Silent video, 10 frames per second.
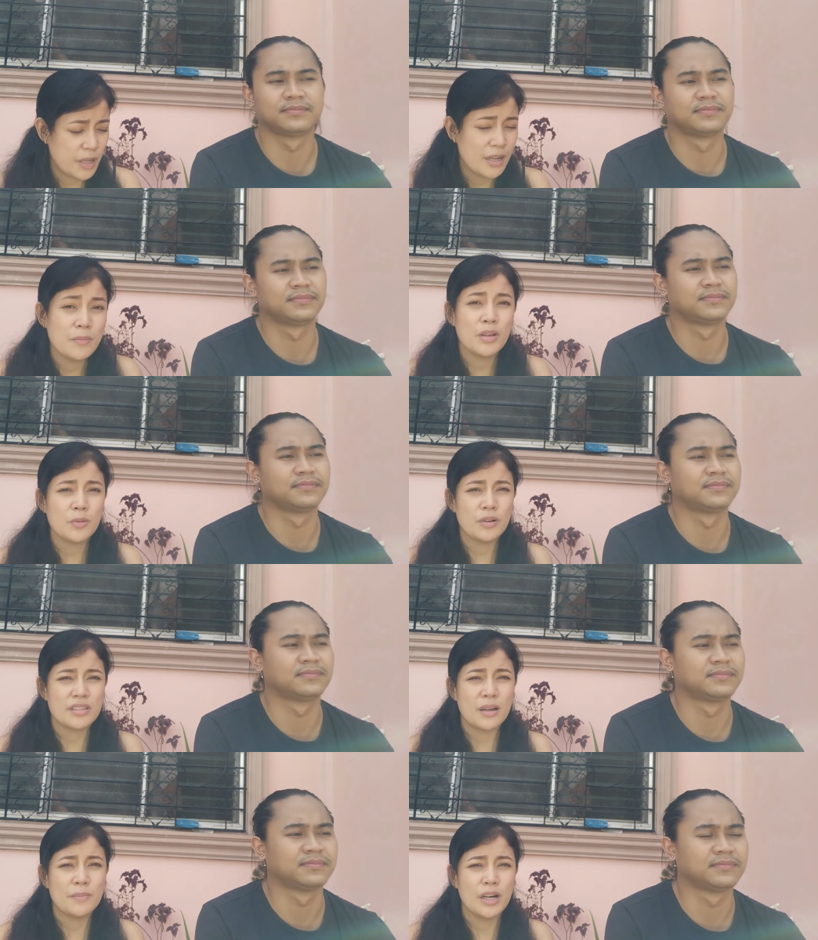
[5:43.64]
Speaker 1: payment
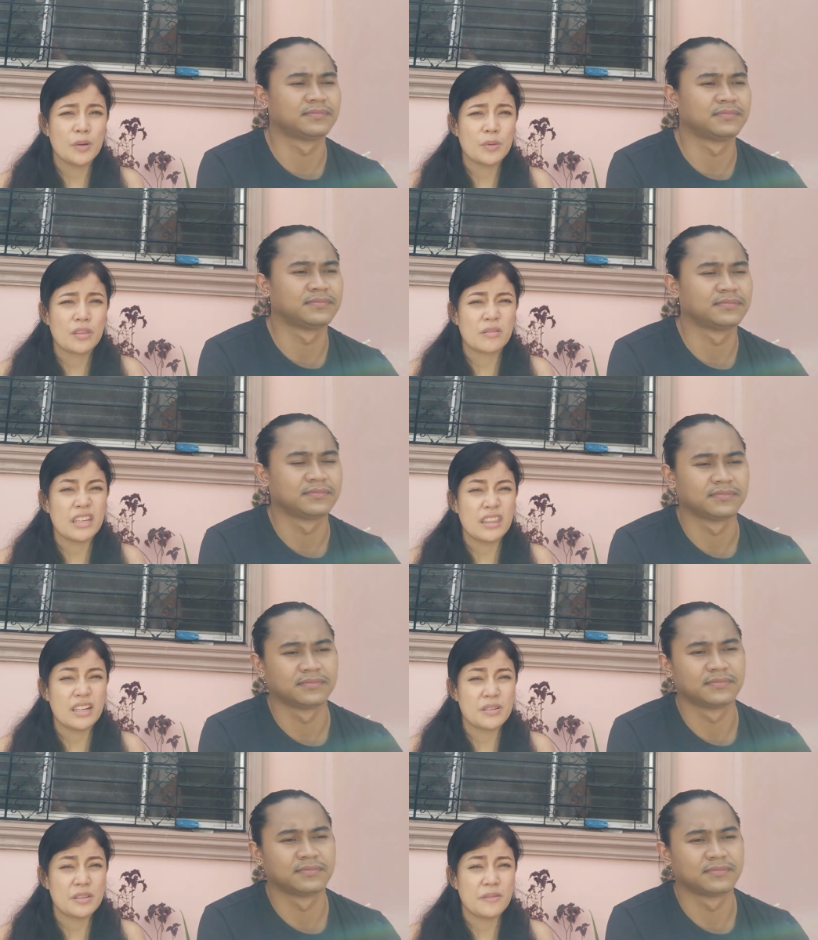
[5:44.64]
was about
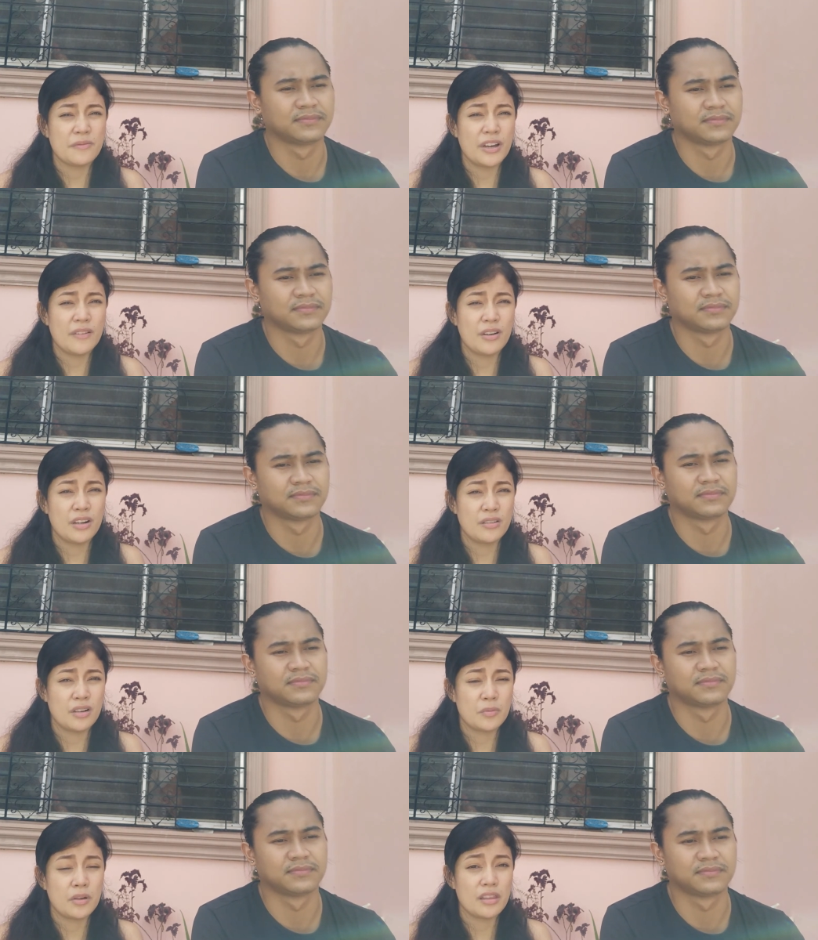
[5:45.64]

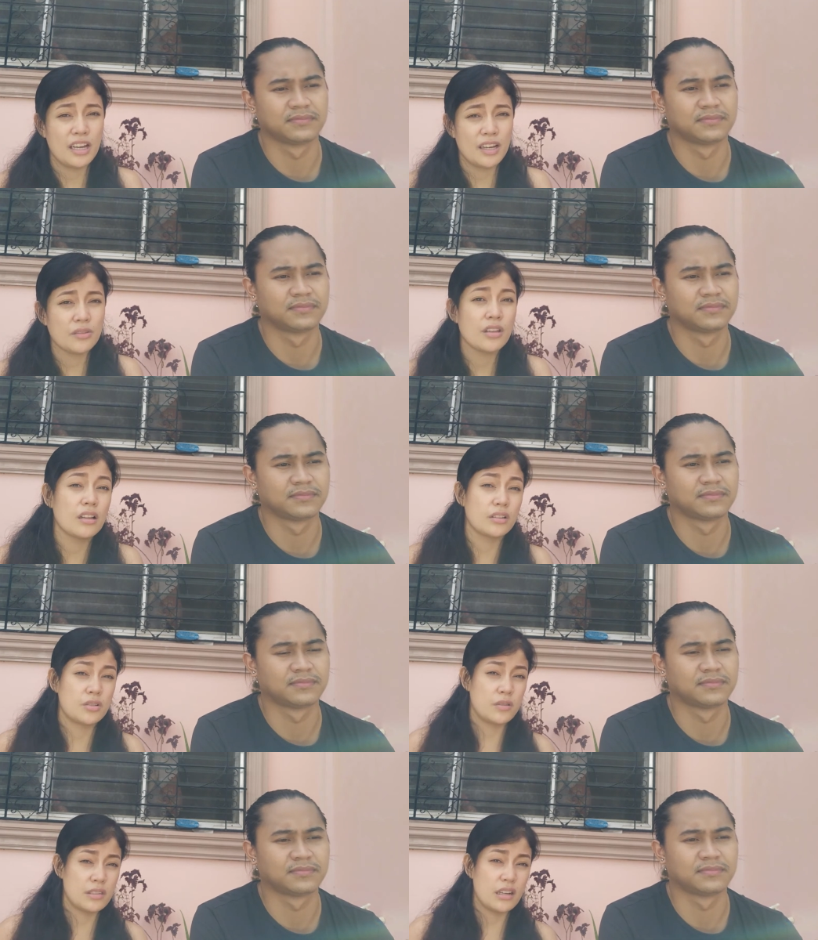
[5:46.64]
3,500 without the
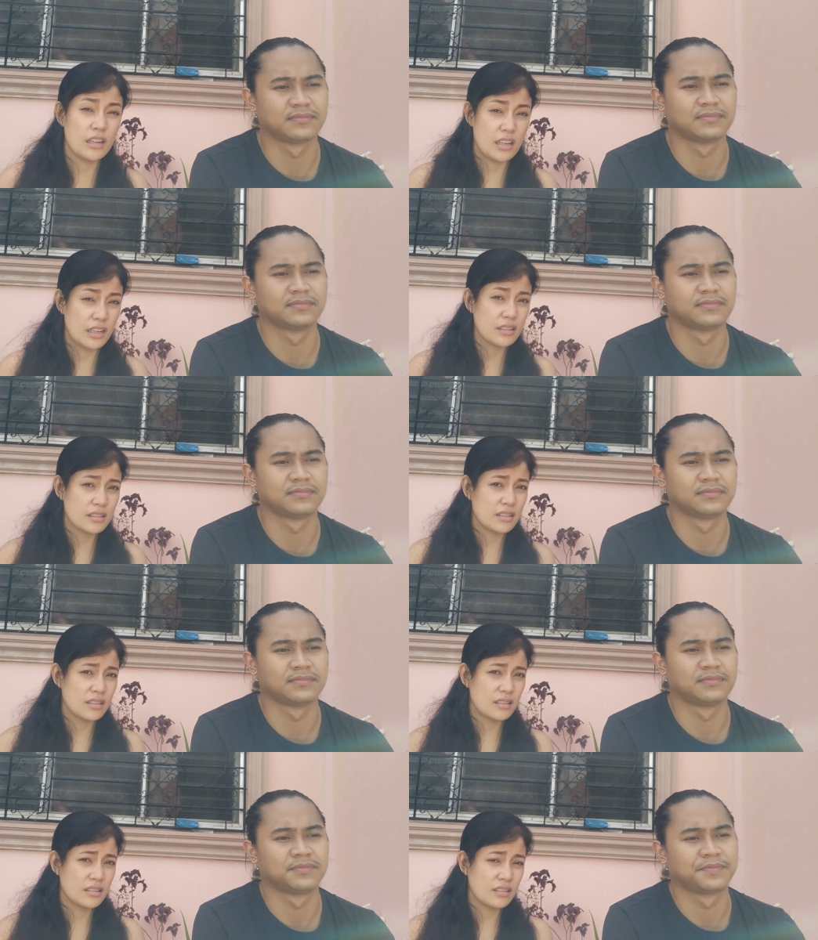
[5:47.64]
electricity yet.
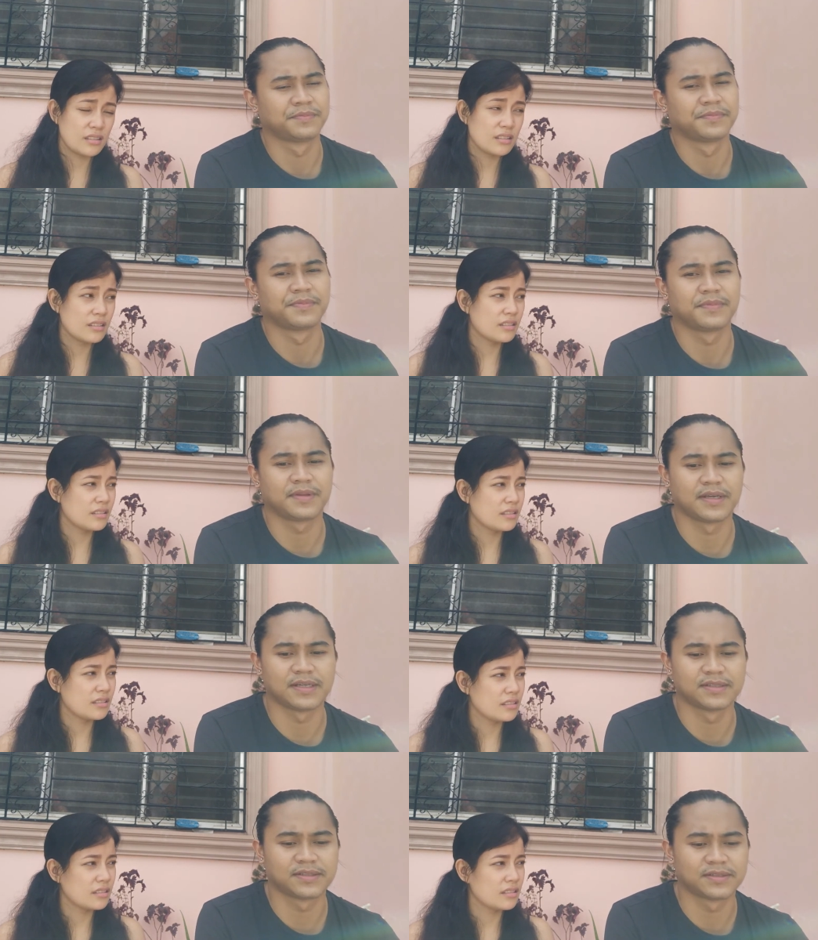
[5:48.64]

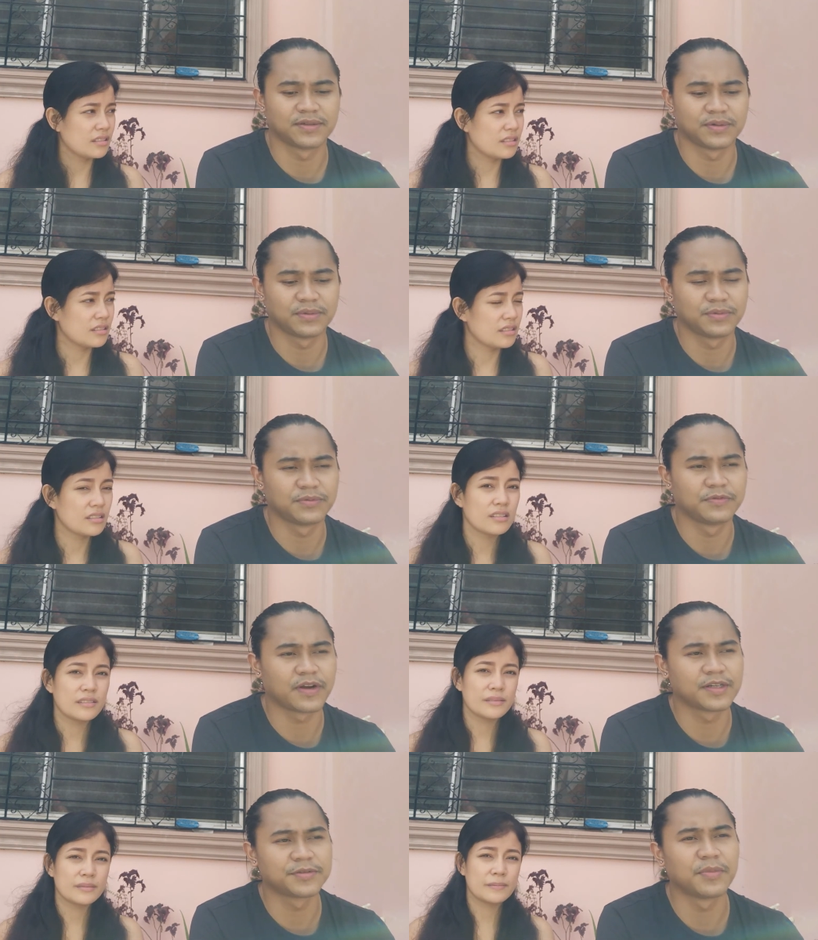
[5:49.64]
Speaker 2: Yes, so
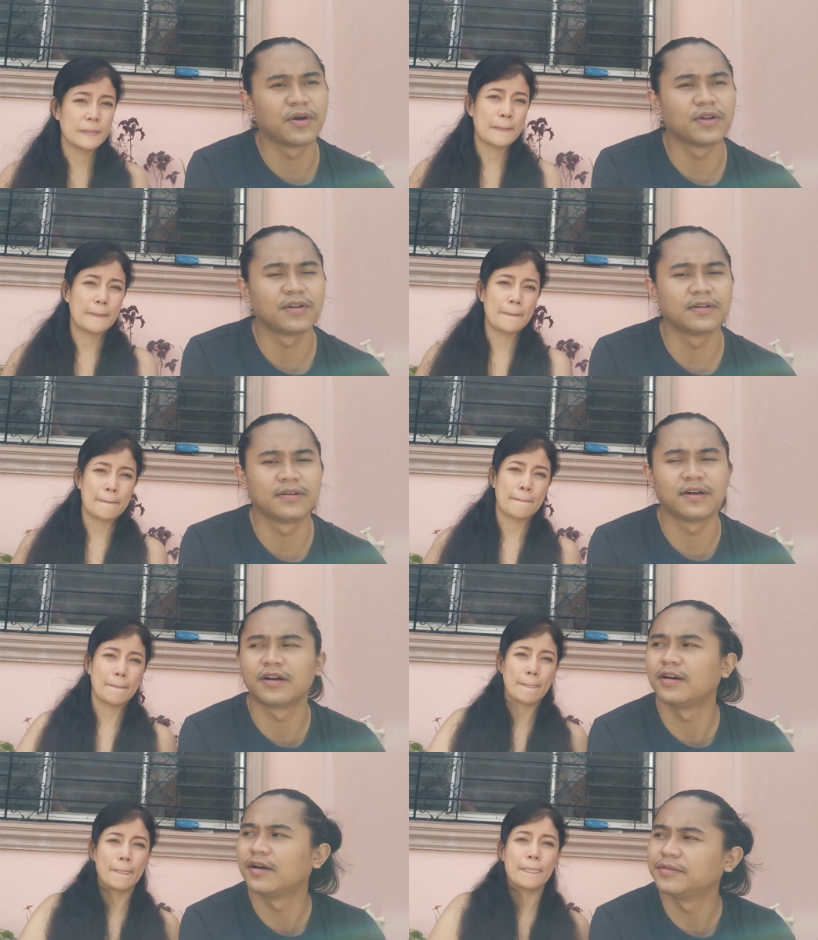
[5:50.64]
very small
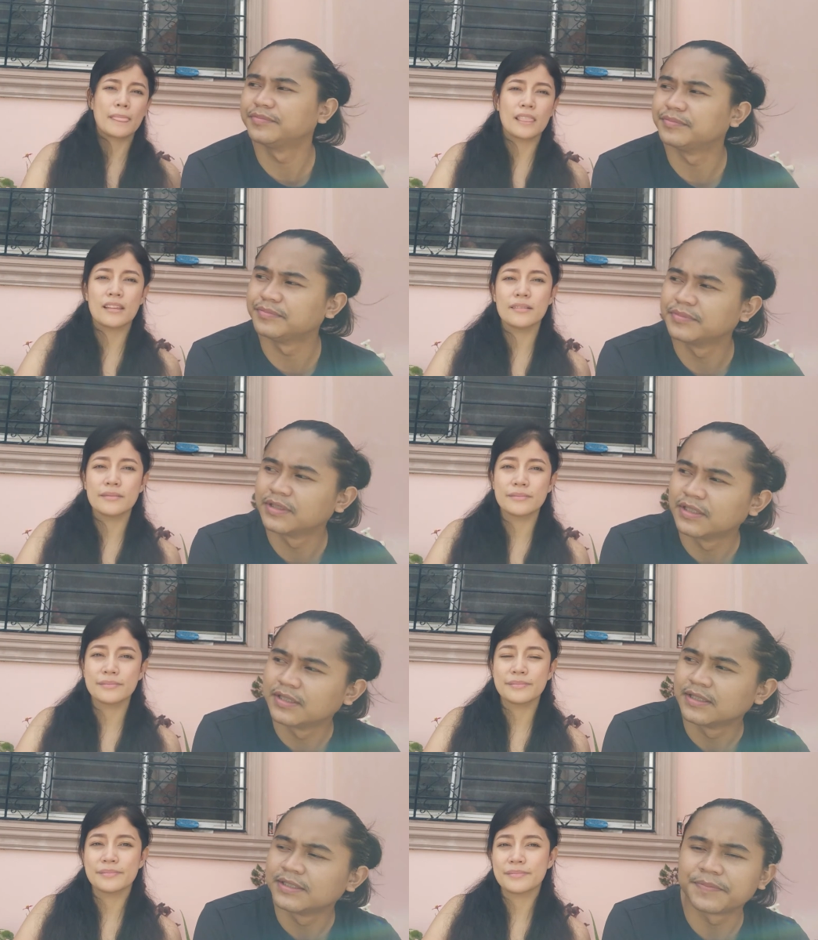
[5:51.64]

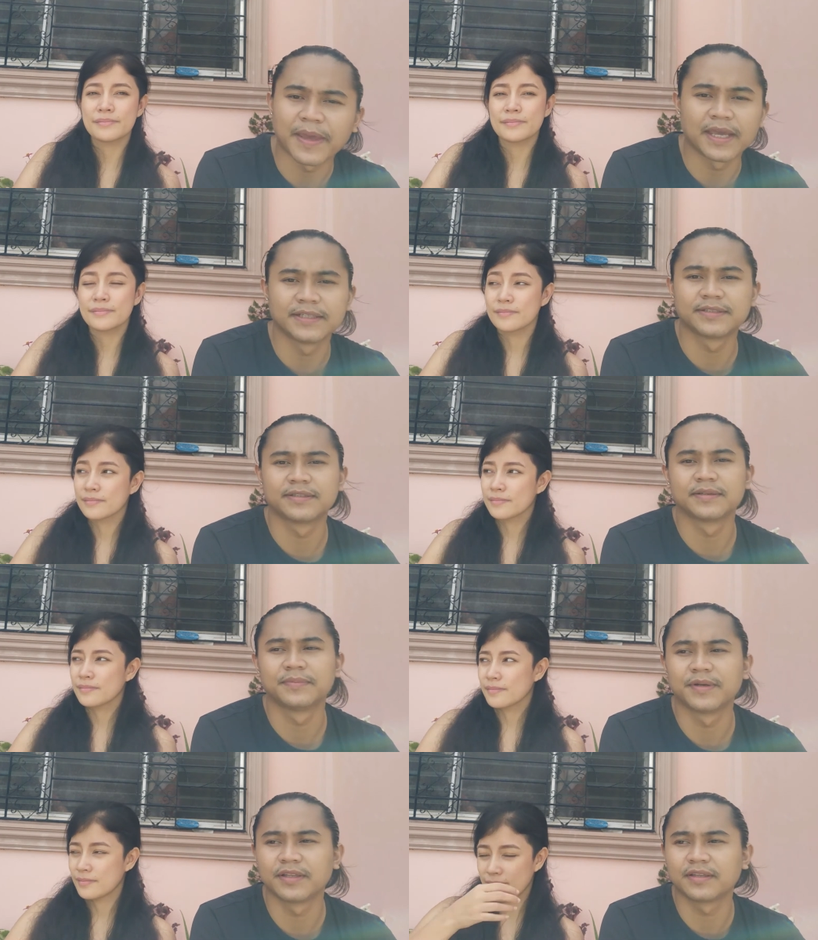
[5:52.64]
space,
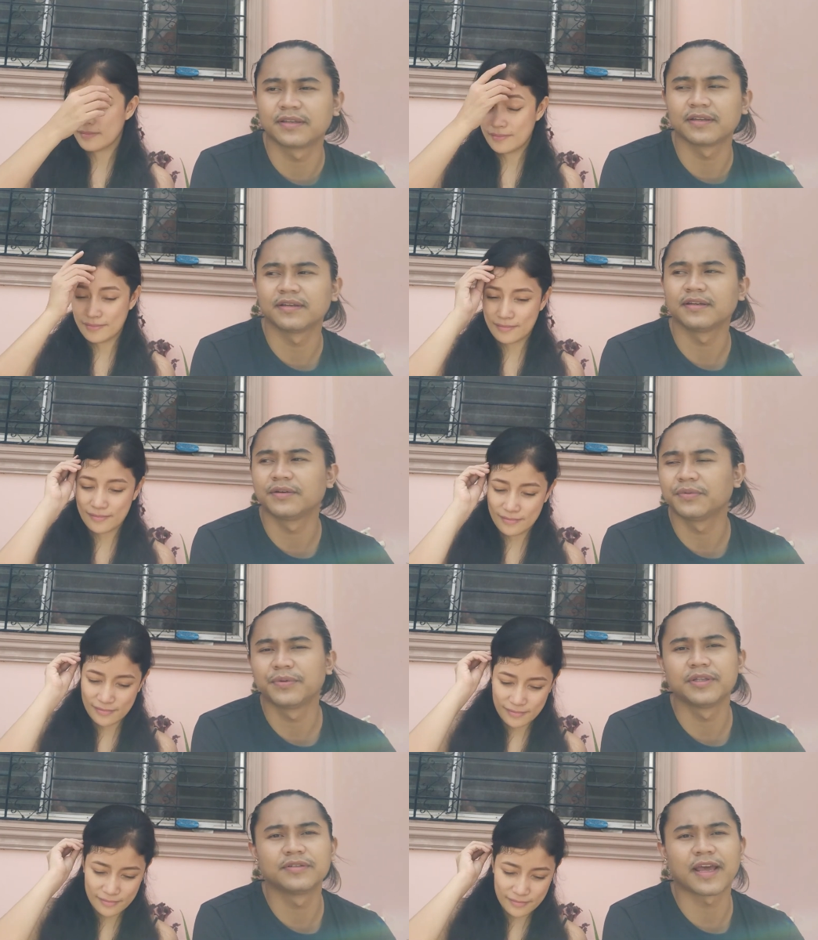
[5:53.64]
but
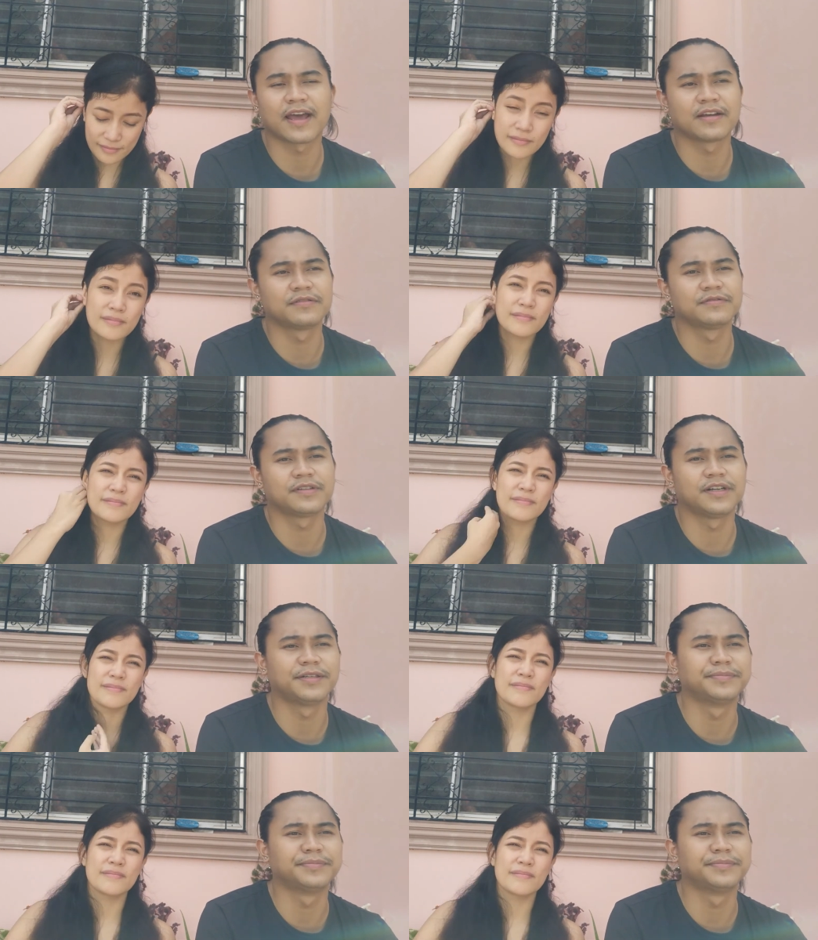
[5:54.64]
we don't have a